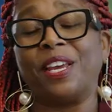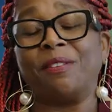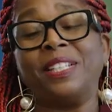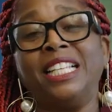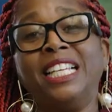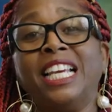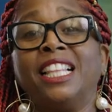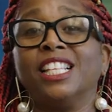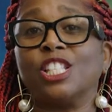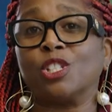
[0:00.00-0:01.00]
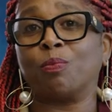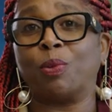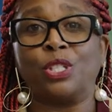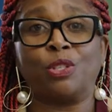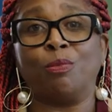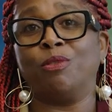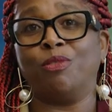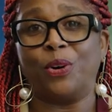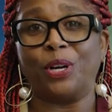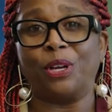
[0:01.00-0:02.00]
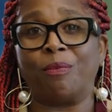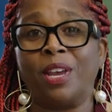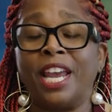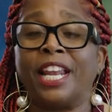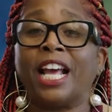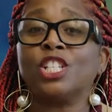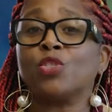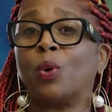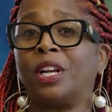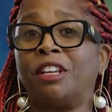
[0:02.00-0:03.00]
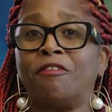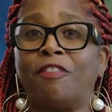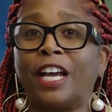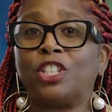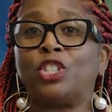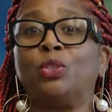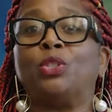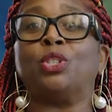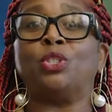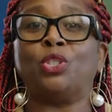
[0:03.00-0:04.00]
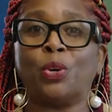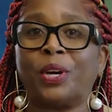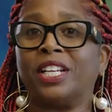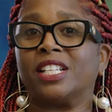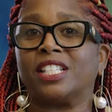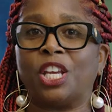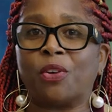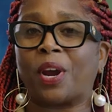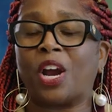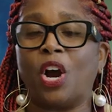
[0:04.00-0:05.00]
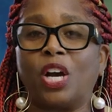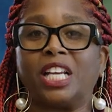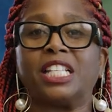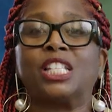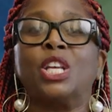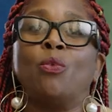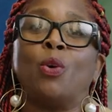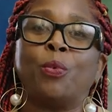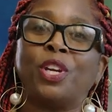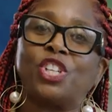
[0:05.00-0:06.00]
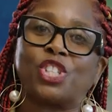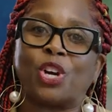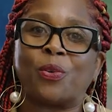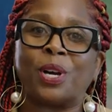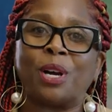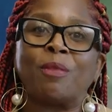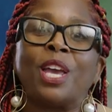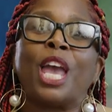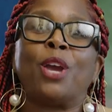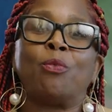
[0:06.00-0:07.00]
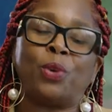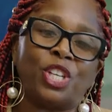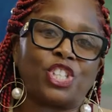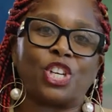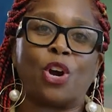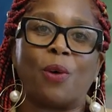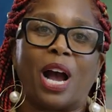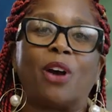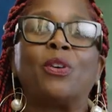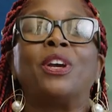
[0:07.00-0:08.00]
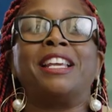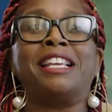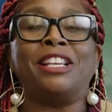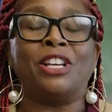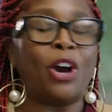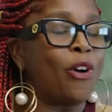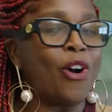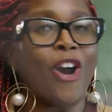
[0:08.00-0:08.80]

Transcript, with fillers: family, this is Principal Fordham, and I just want to invite you to join us here at Hawkins, where we show up and we show out. Go